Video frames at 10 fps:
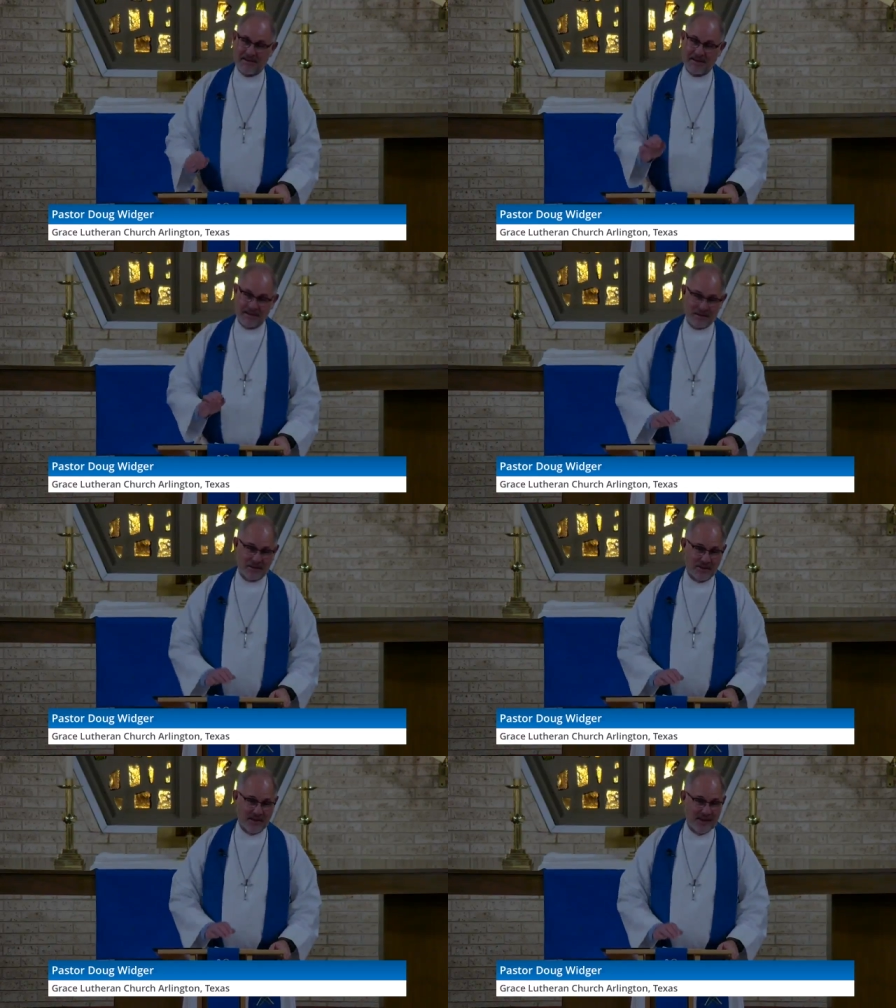The
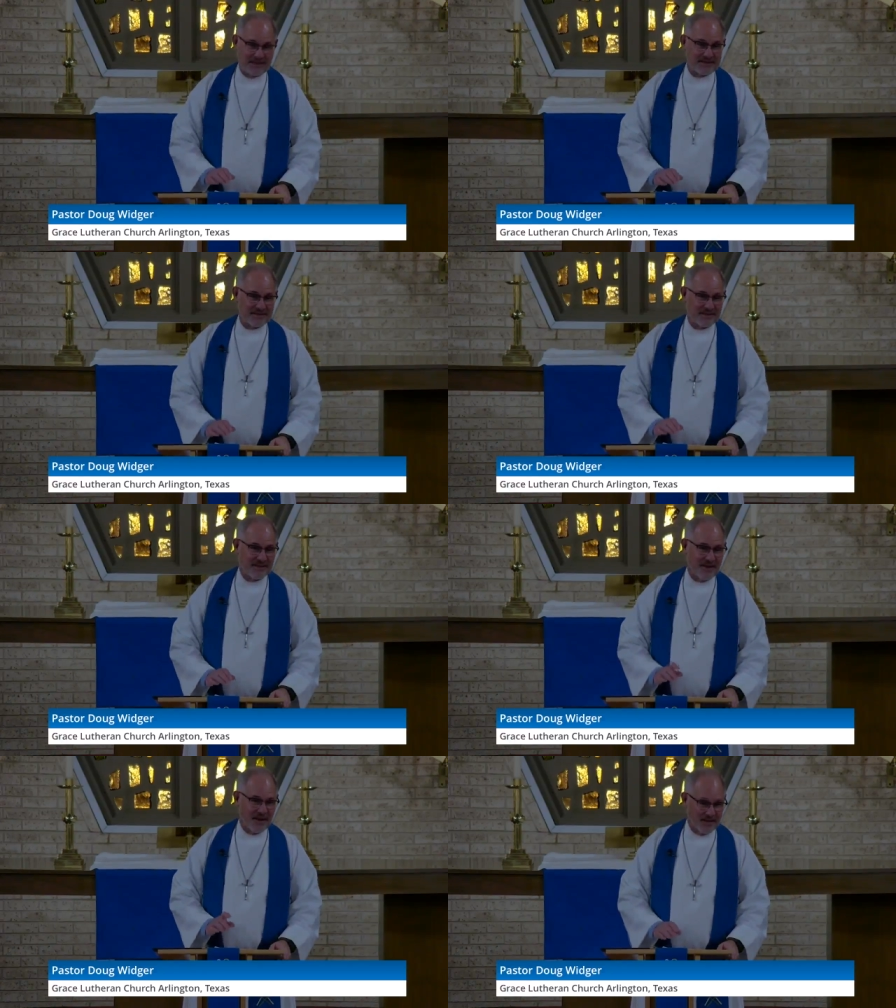Israelites,
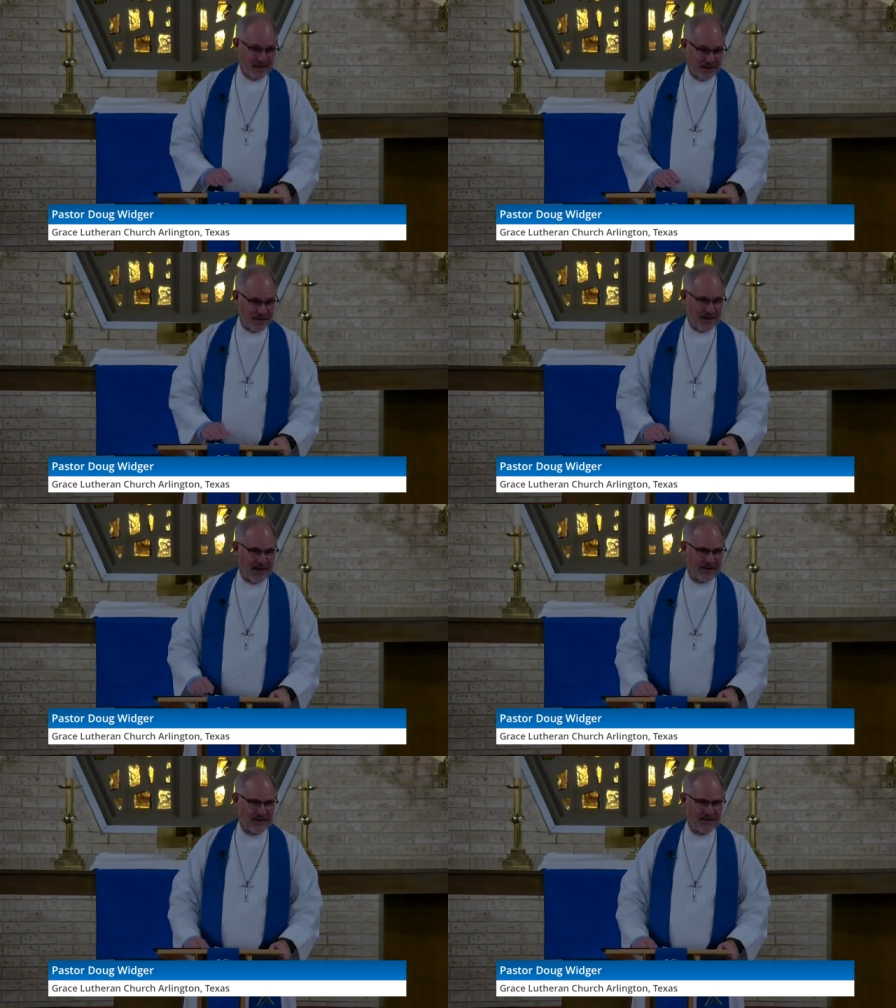on the other
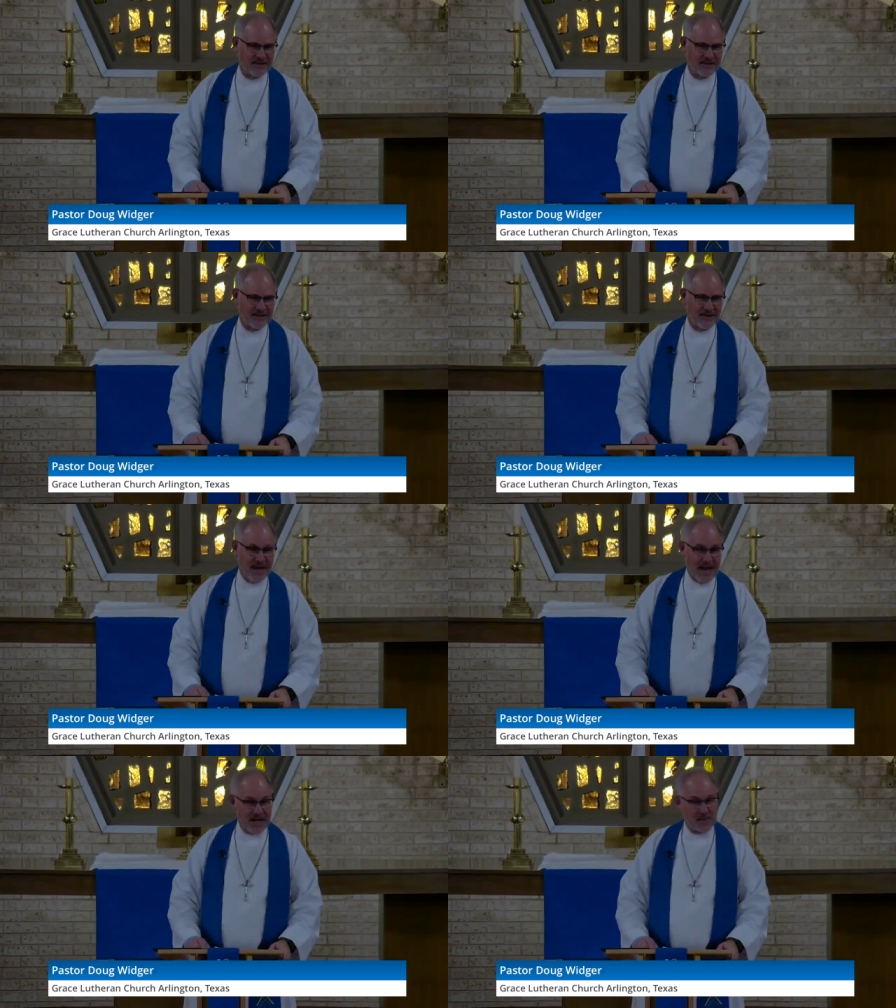hand,
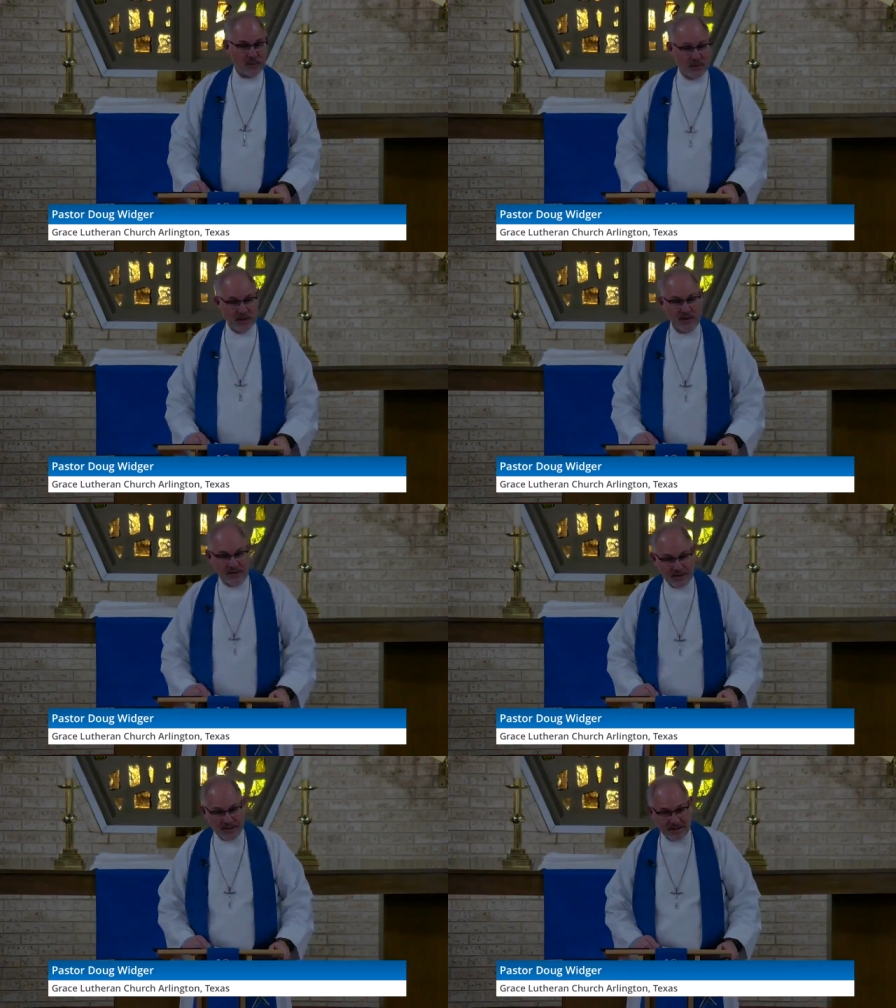had it pretty
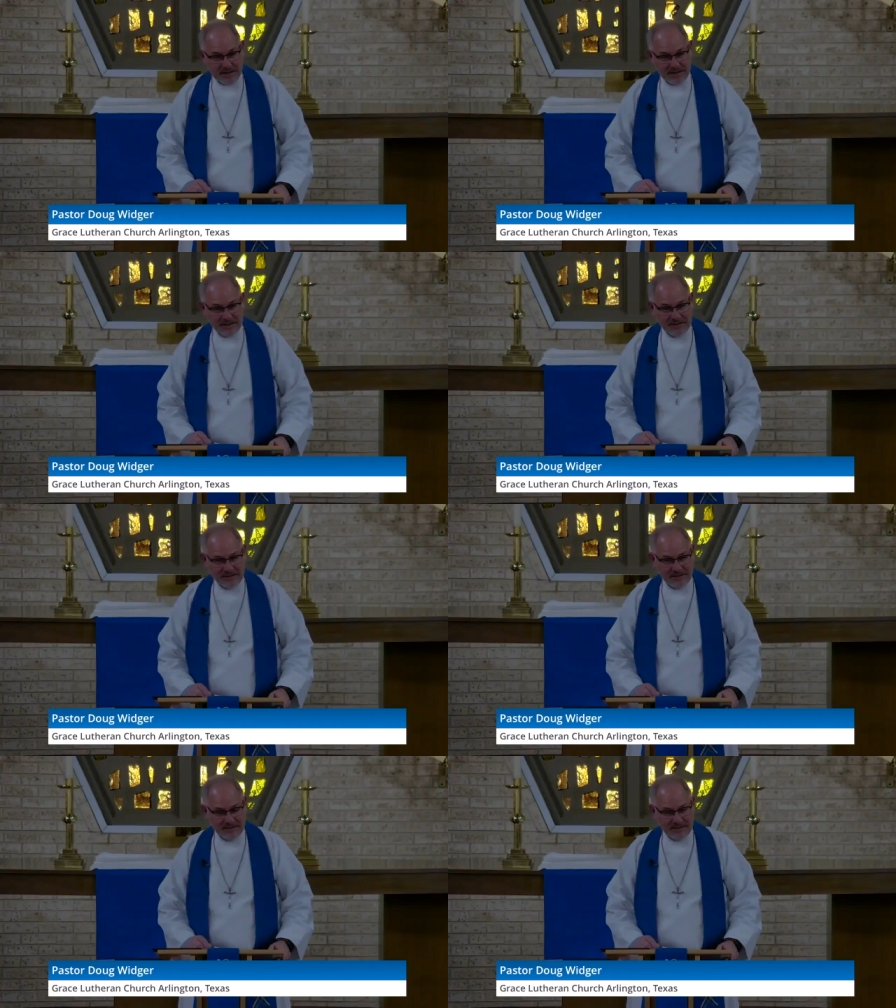good.
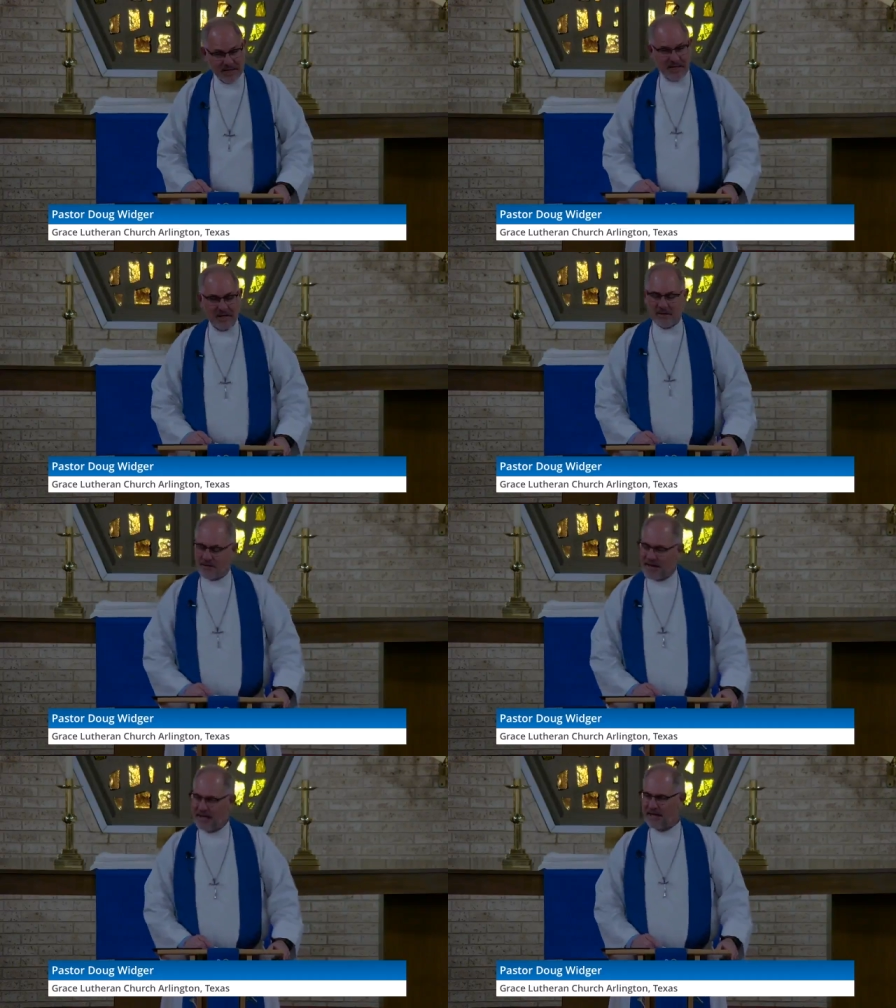
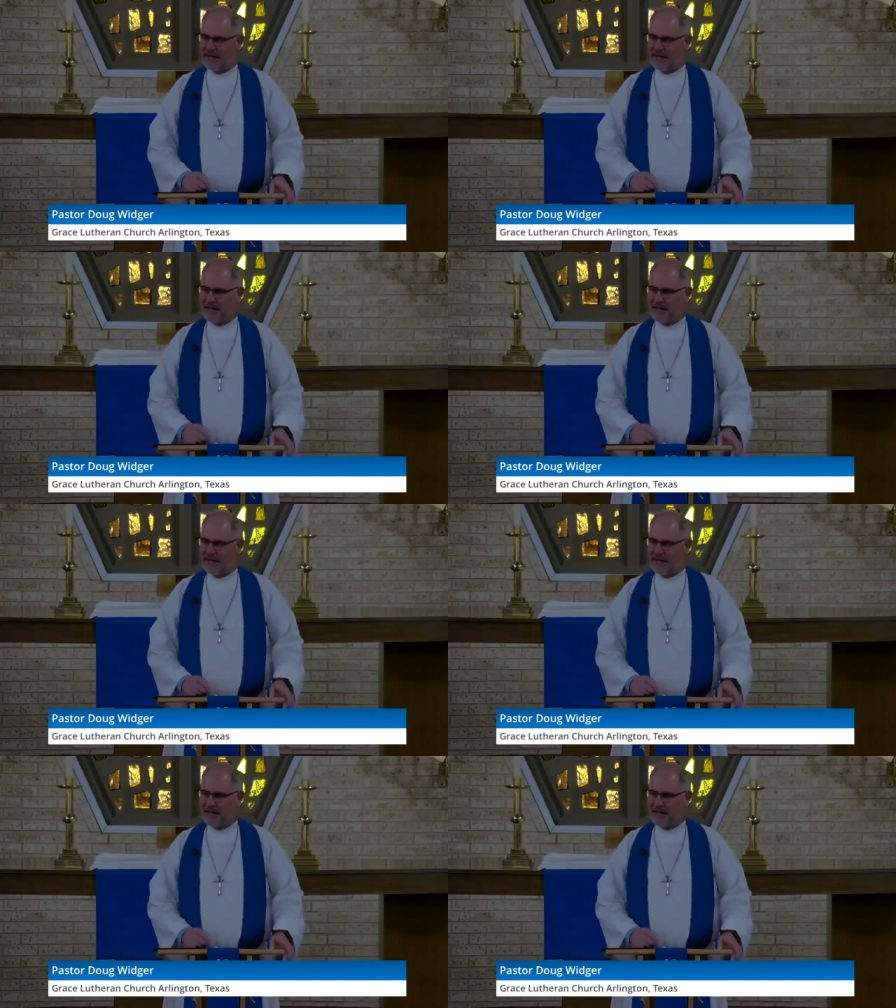They